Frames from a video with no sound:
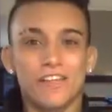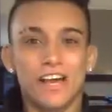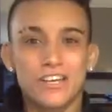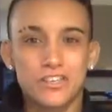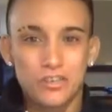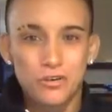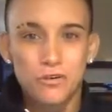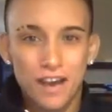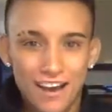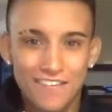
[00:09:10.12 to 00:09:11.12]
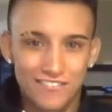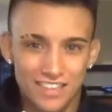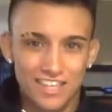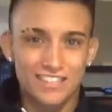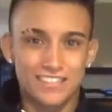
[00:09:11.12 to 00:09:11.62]
like, you have
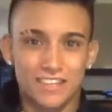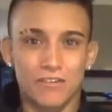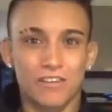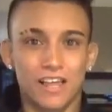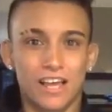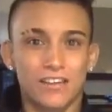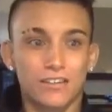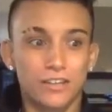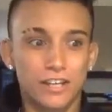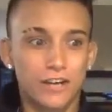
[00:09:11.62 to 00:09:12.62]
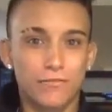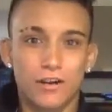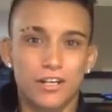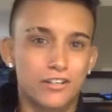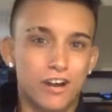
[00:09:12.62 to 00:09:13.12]
this. They were like, look how
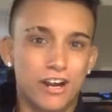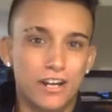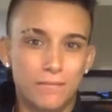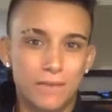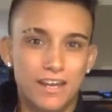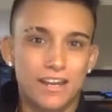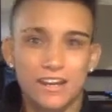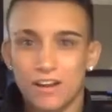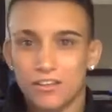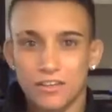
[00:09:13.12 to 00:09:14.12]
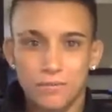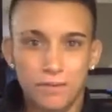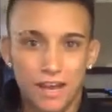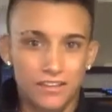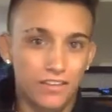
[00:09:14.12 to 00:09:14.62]
far you already made it and all the
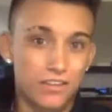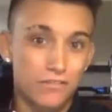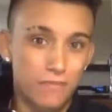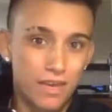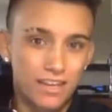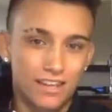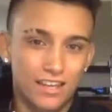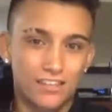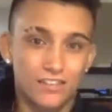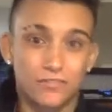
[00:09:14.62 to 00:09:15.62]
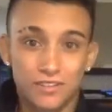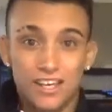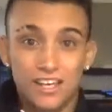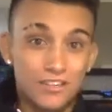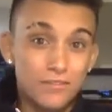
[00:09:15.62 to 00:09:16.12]
impact that you made. Like,
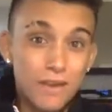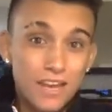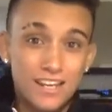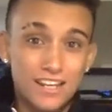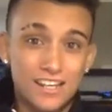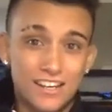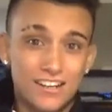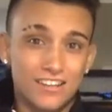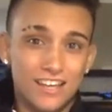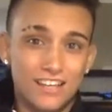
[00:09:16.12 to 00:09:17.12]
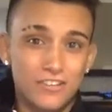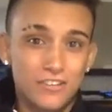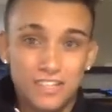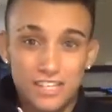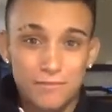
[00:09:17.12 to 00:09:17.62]
you made it here. Like, you
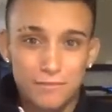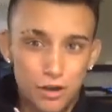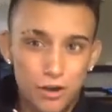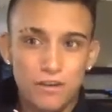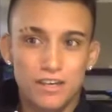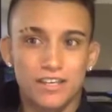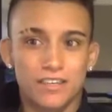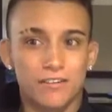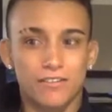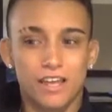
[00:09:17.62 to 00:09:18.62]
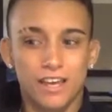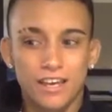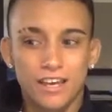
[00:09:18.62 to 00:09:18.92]
can keep going. They were like,